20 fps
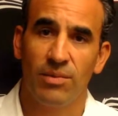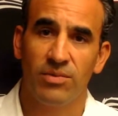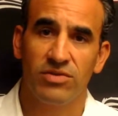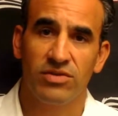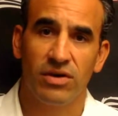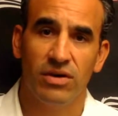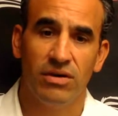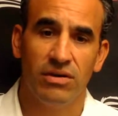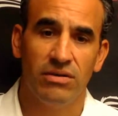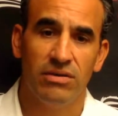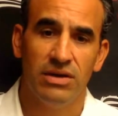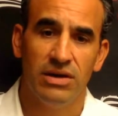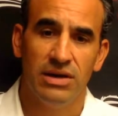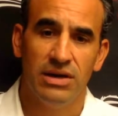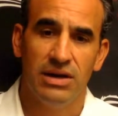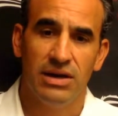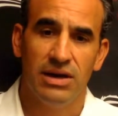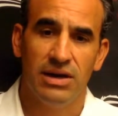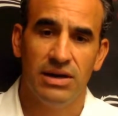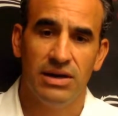So
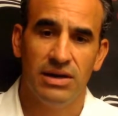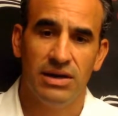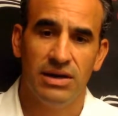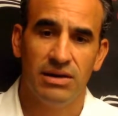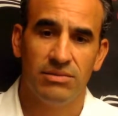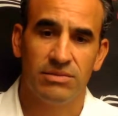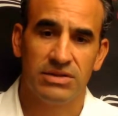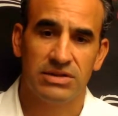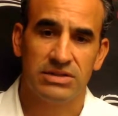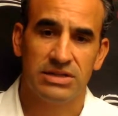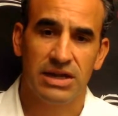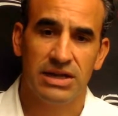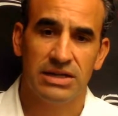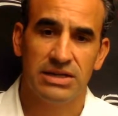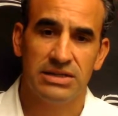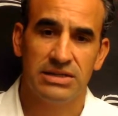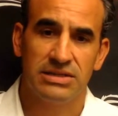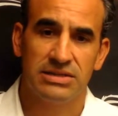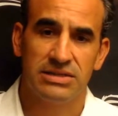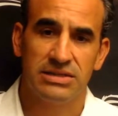I'm
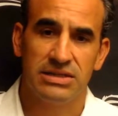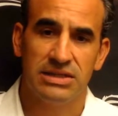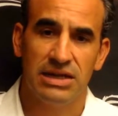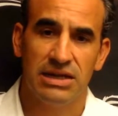excited to see